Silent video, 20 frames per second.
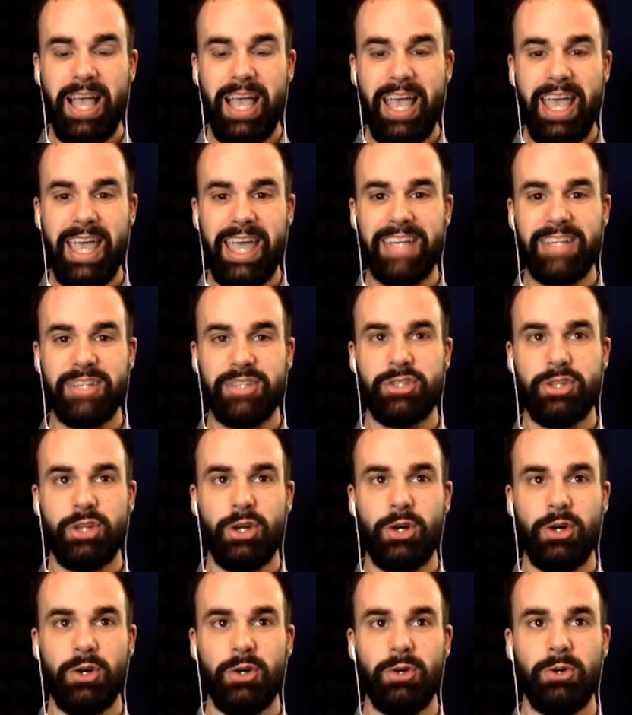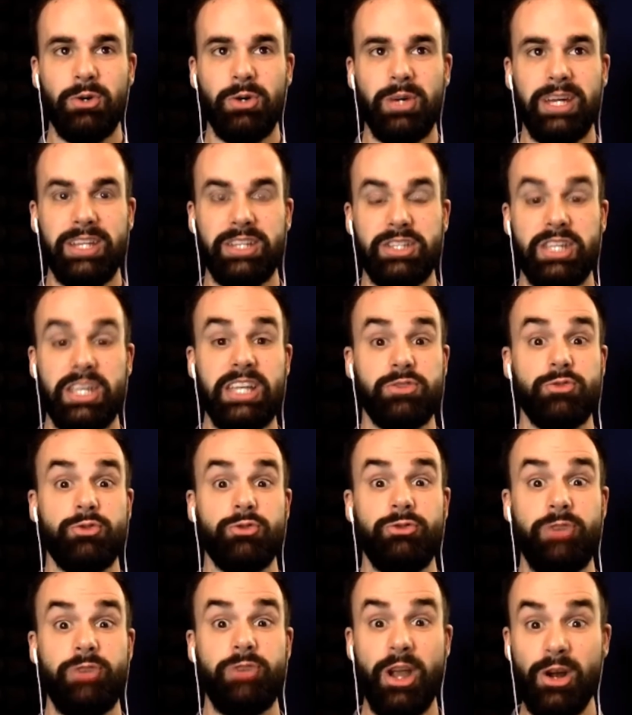And so it's
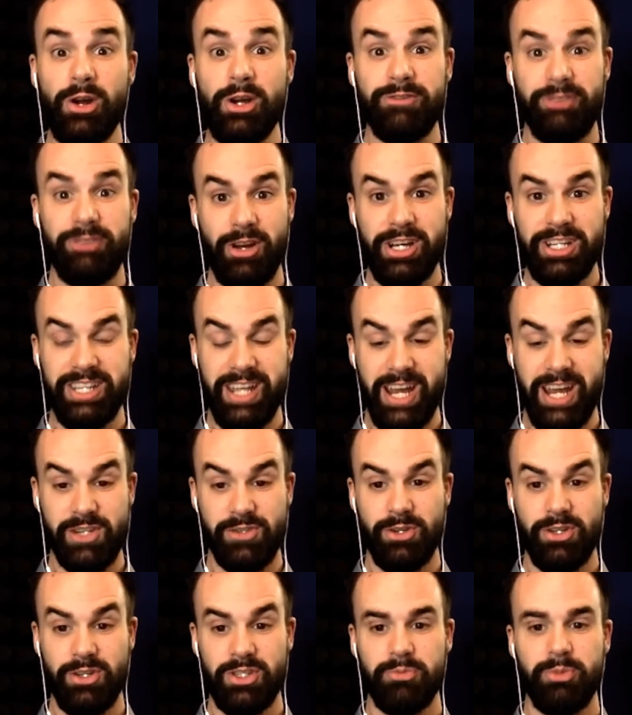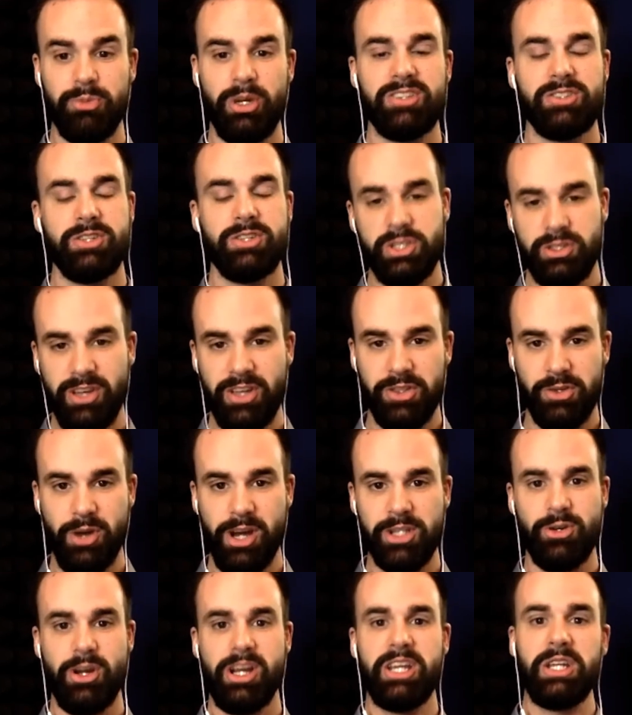very, very dangerous. But as long as you got the
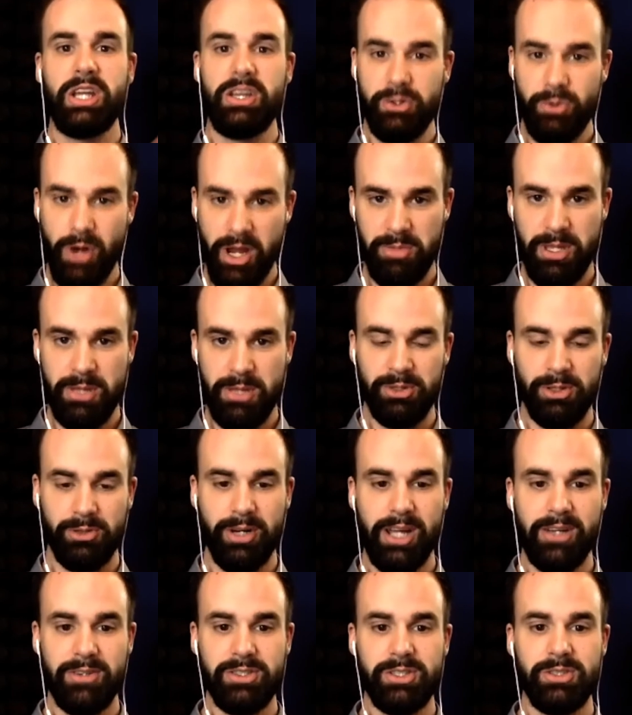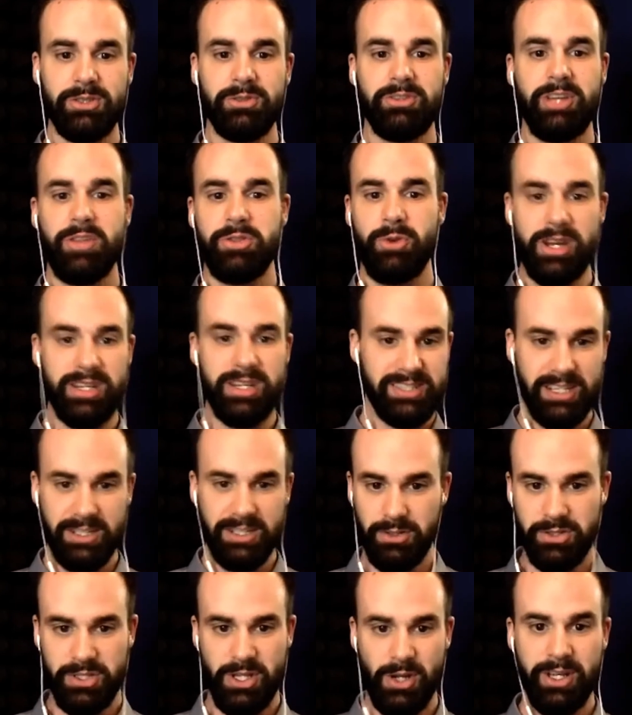right training, you got the right people around you, got the right
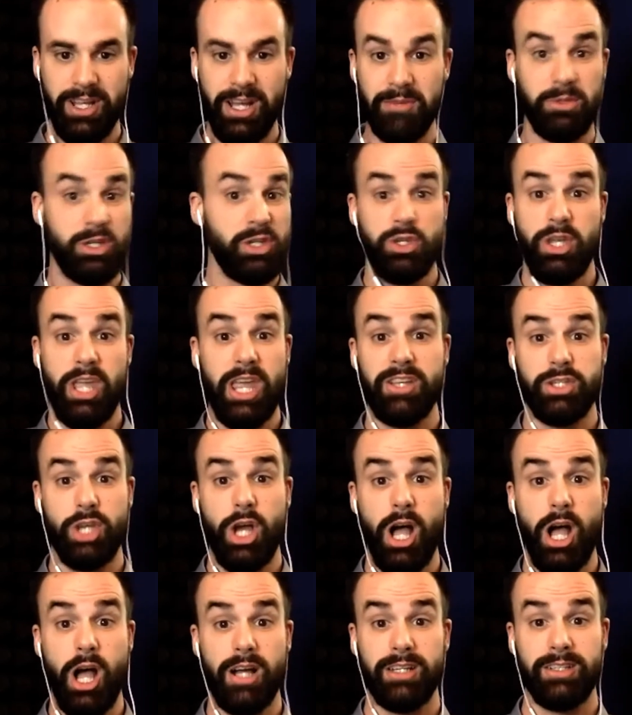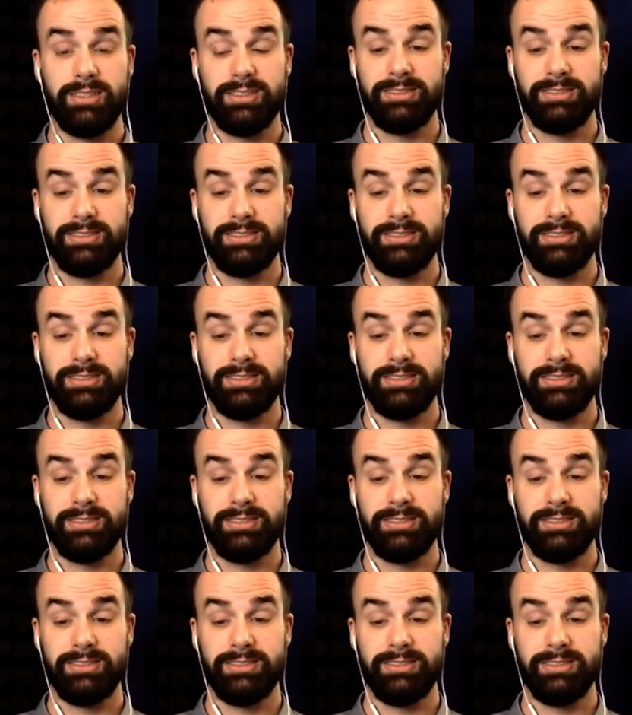signals going on, because you can't talk.